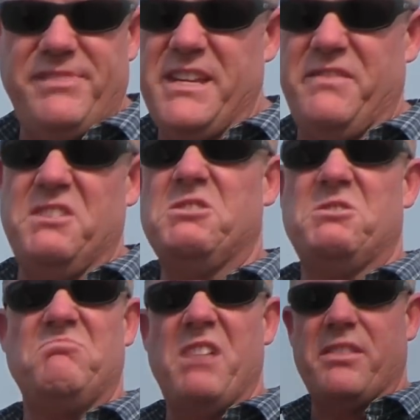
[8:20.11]

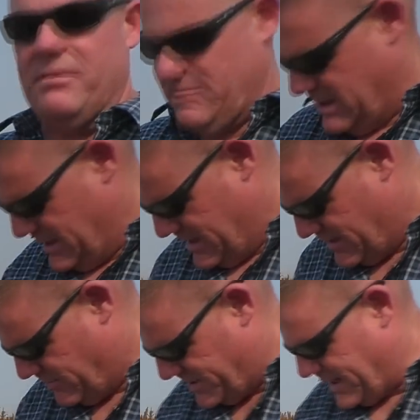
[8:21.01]
divots, nothing.
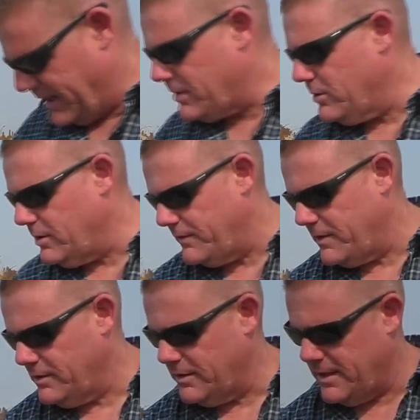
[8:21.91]
What's kind of cool, if
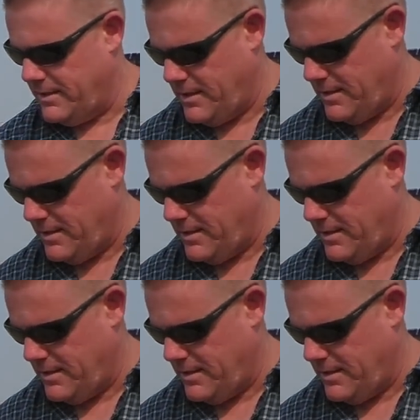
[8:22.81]
you can look down